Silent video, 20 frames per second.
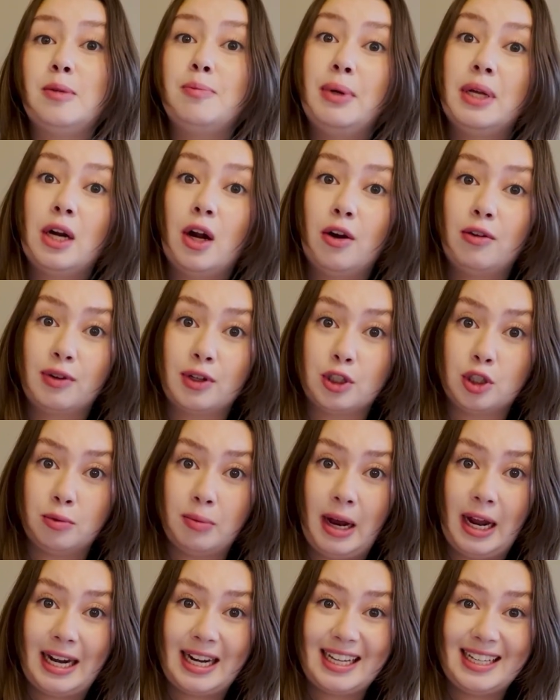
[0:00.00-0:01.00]
a bit over
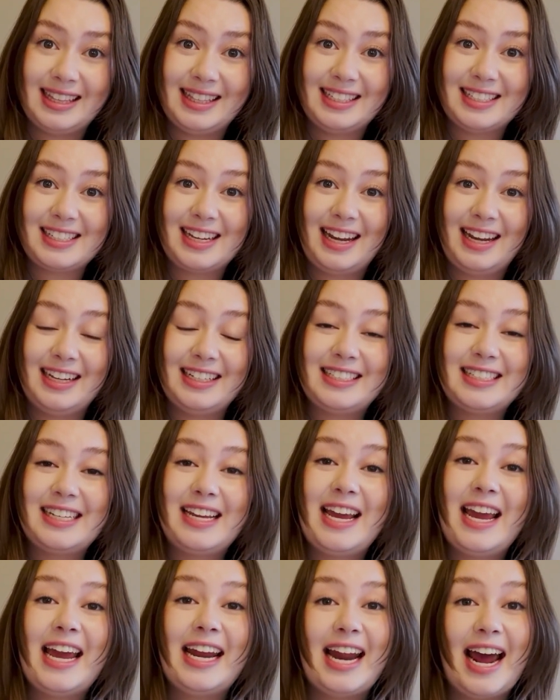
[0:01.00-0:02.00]
dramatic in this case,
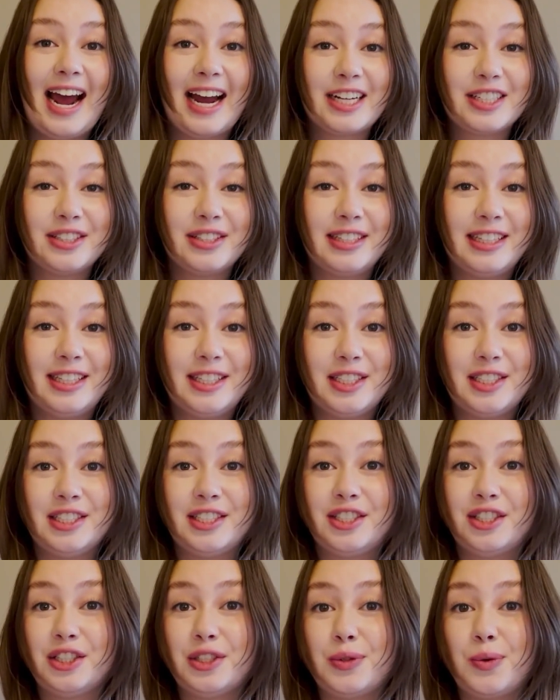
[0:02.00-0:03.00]
and actually, this
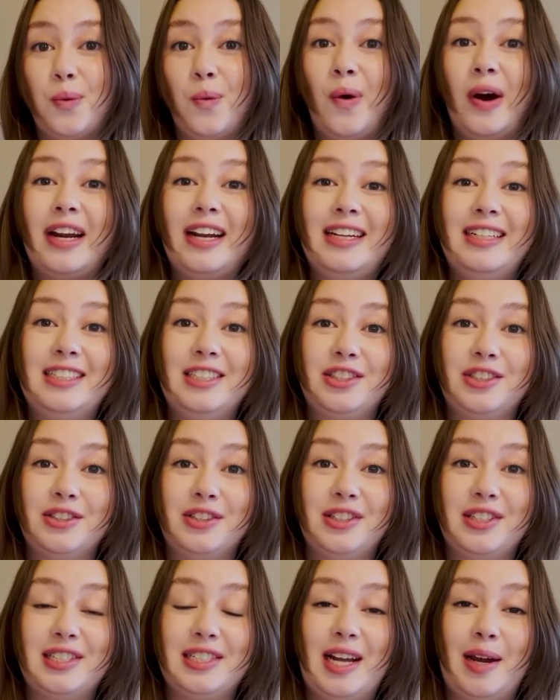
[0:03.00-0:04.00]
is just one
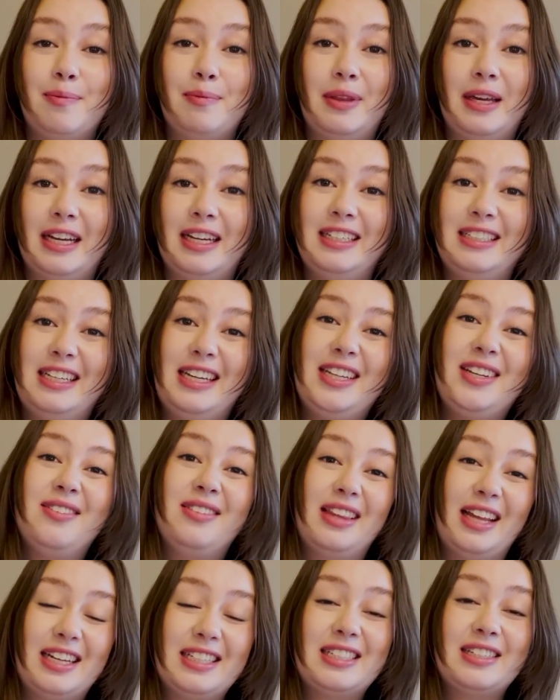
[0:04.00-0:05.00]
additional step that can take
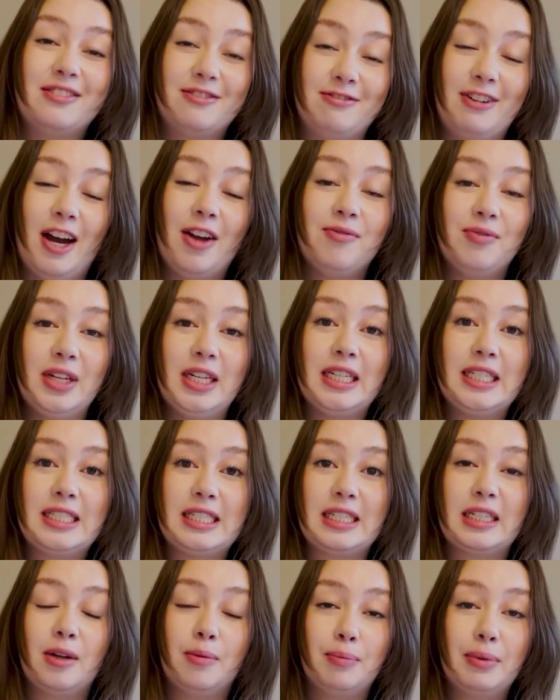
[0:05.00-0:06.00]
you less than five
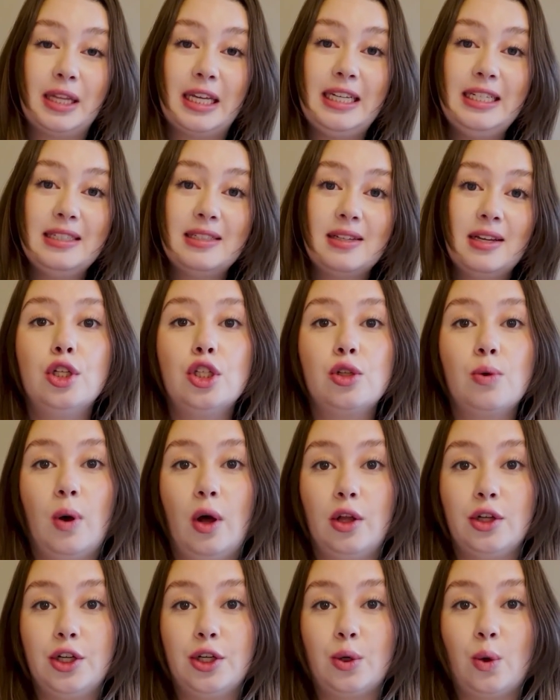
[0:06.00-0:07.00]
minutes to complete. So,
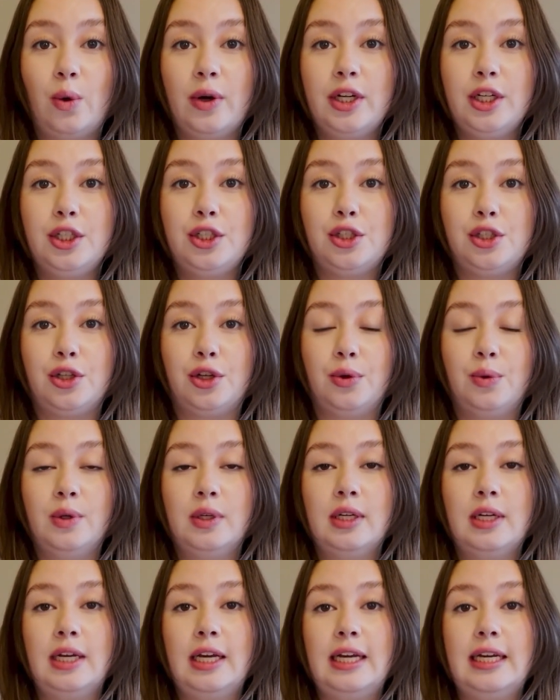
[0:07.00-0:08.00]
all you're going to do
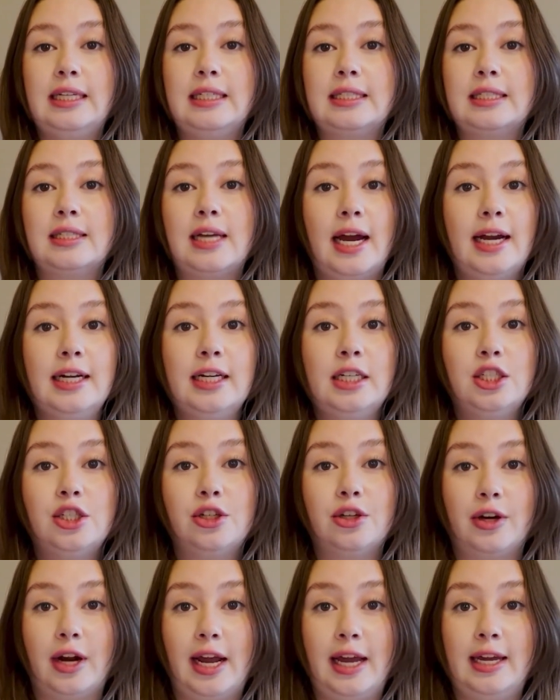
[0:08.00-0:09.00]
is sign into
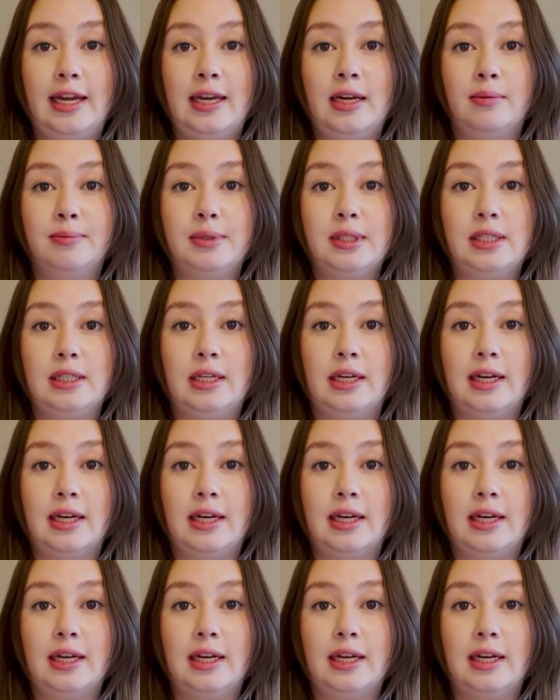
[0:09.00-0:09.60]
your AAMC